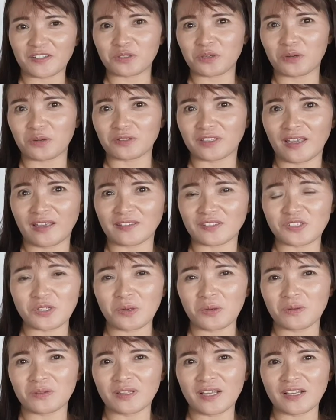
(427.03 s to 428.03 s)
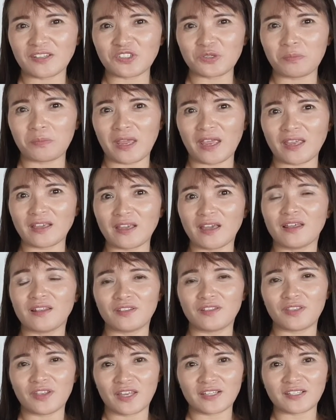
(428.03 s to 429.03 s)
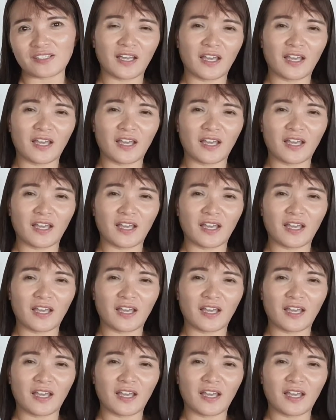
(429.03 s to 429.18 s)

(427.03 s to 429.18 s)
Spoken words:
Tolkien. So, let's make this